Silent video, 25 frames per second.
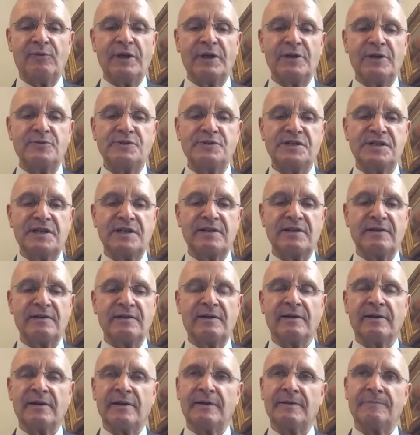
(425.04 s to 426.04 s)
reducing
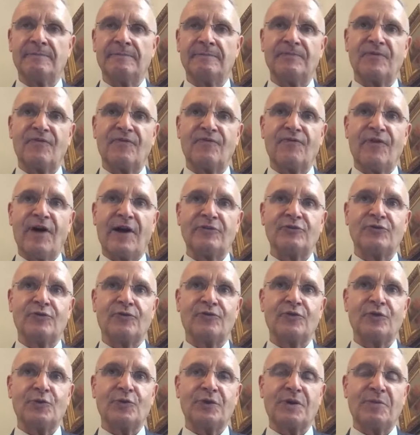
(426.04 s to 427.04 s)
fossil
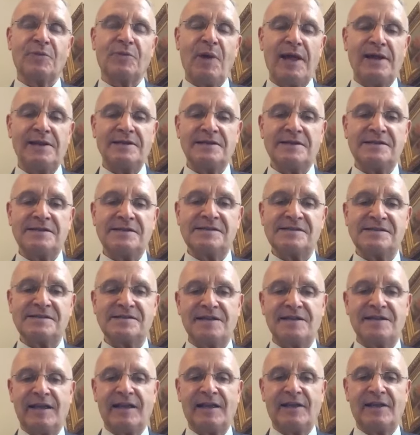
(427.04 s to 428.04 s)
fuel
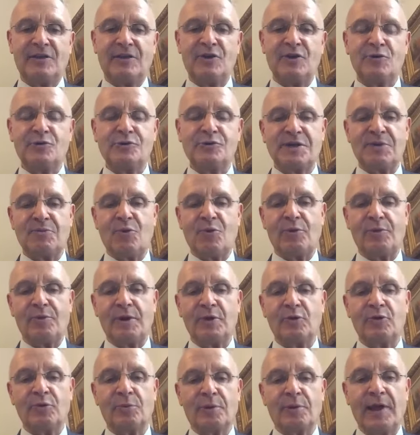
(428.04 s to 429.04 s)
dependence and using more
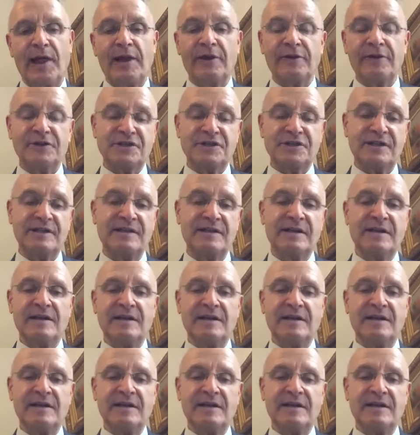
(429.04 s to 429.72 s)
renewable energy.